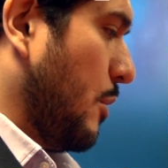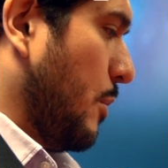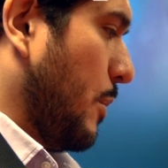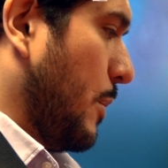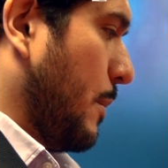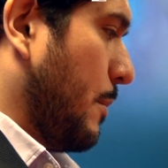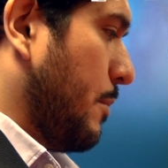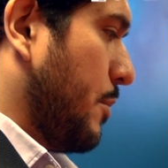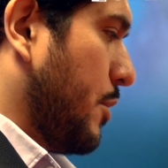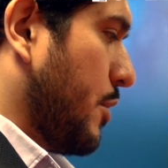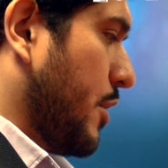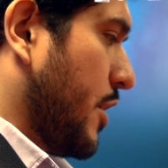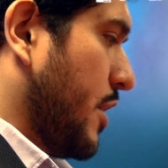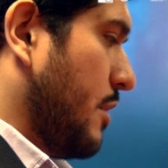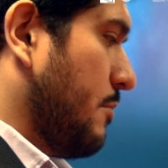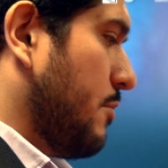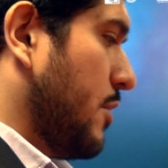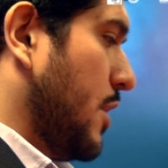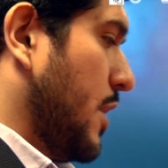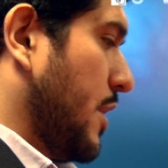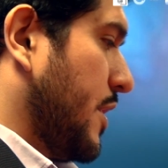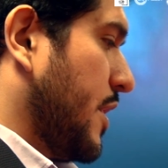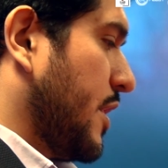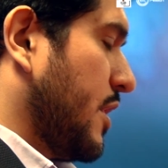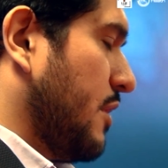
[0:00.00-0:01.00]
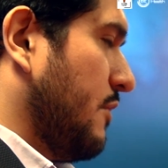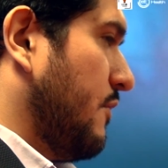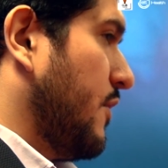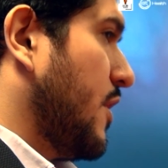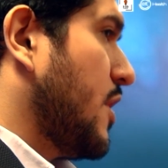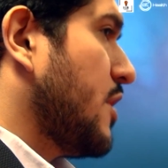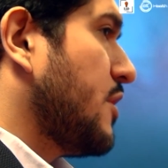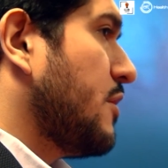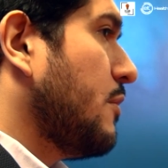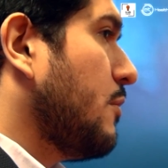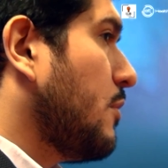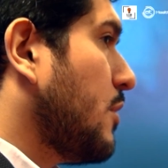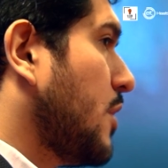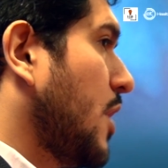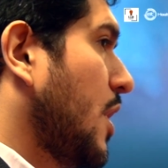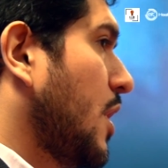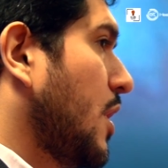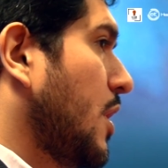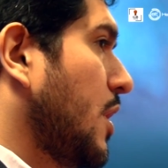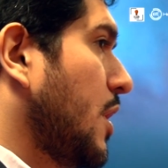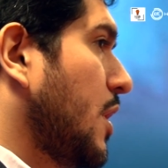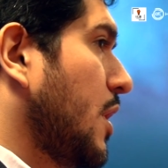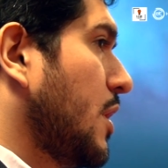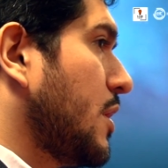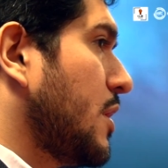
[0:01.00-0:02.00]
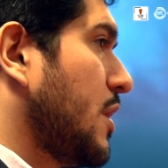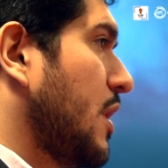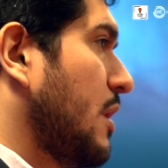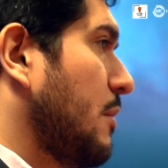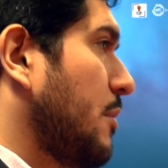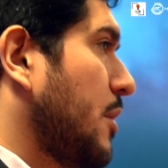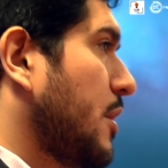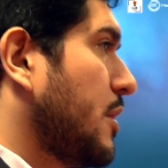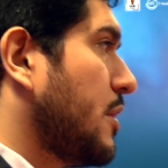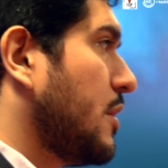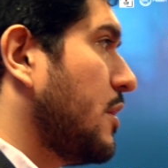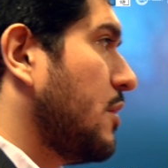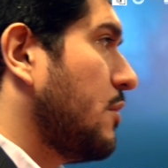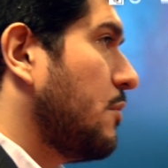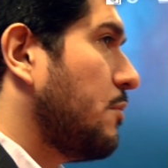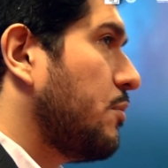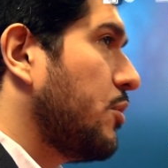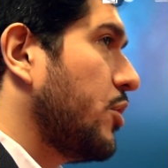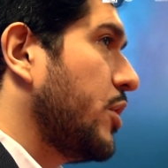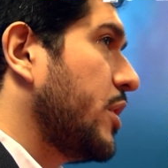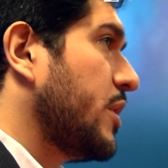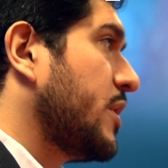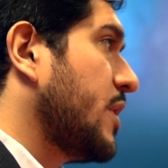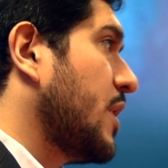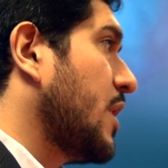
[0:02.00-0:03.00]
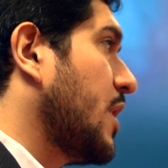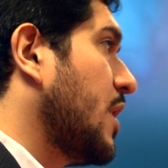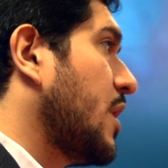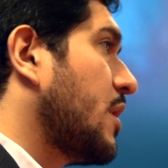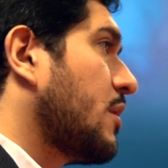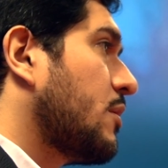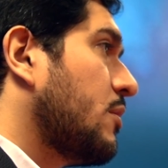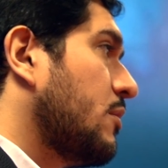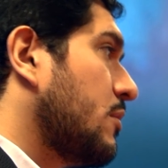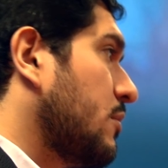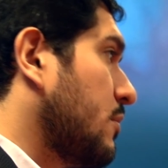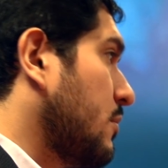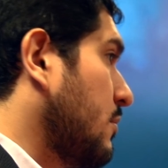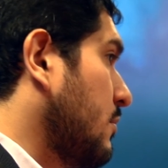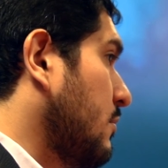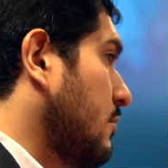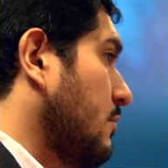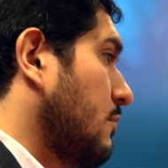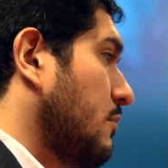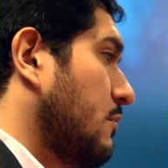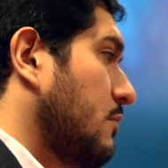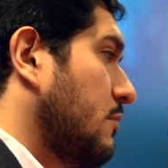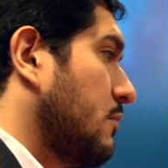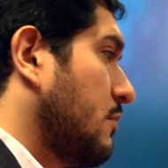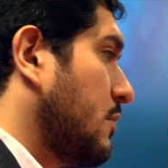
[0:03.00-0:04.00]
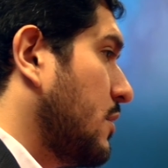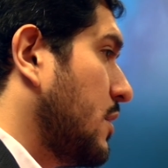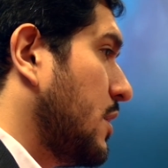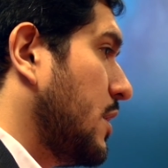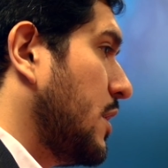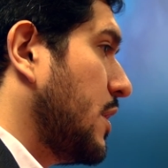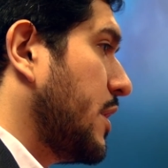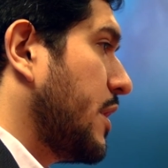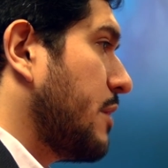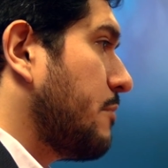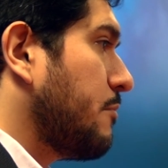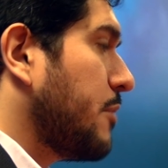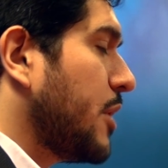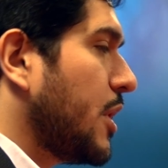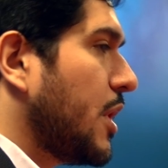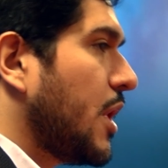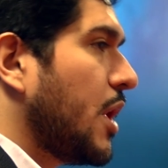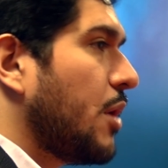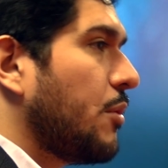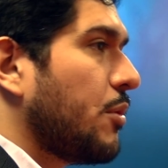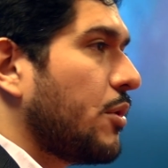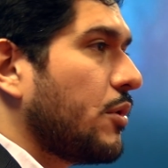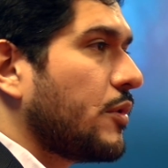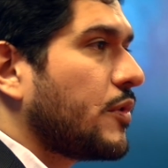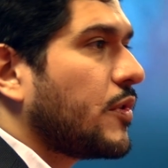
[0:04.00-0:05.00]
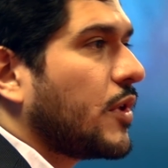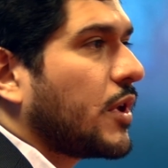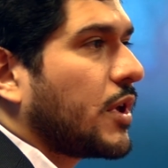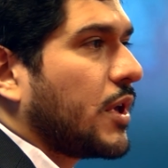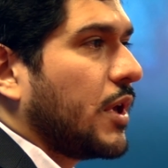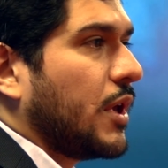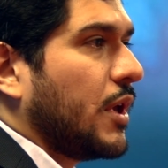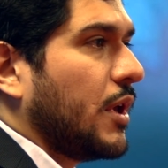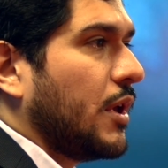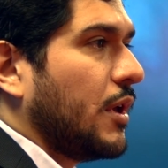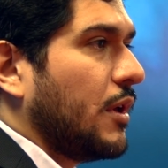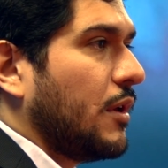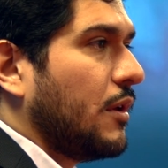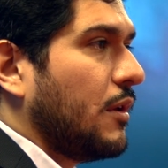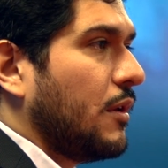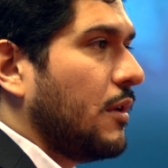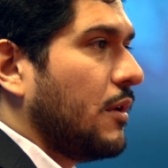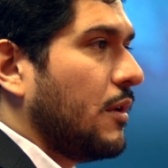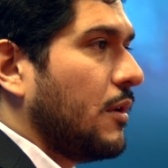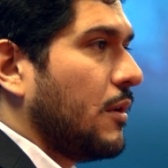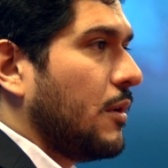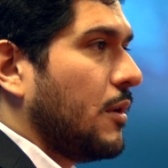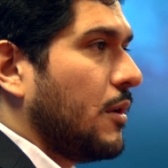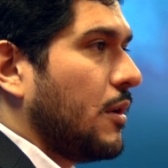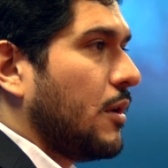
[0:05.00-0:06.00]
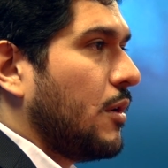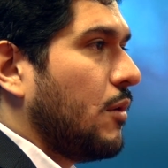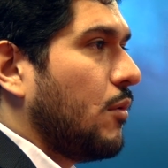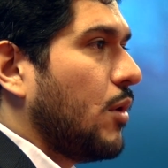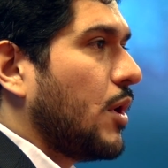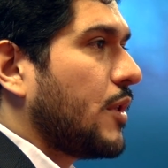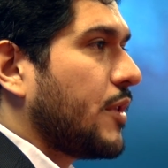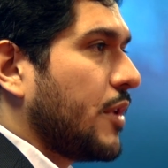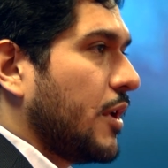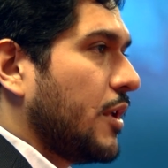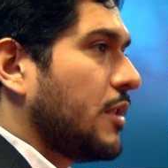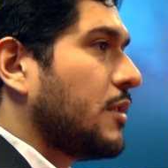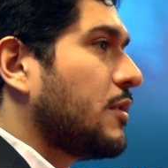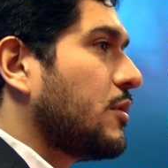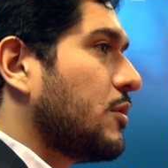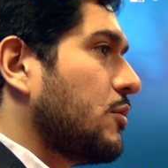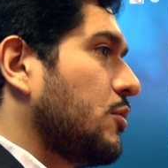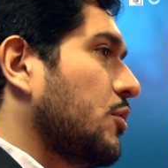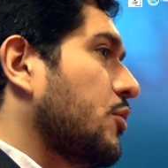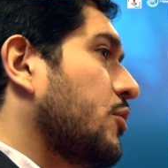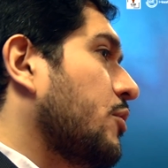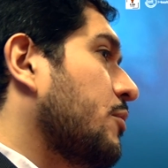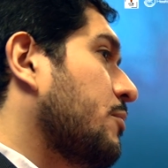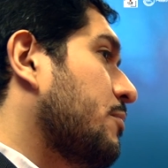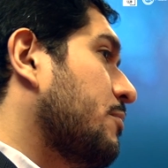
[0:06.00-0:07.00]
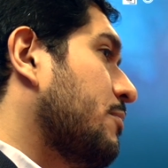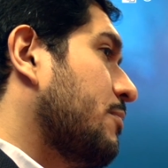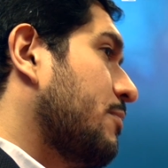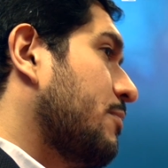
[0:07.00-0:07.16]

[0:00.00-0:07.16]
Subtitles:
from your suppliers and manufacturers, and finally request the CE mark for medical device.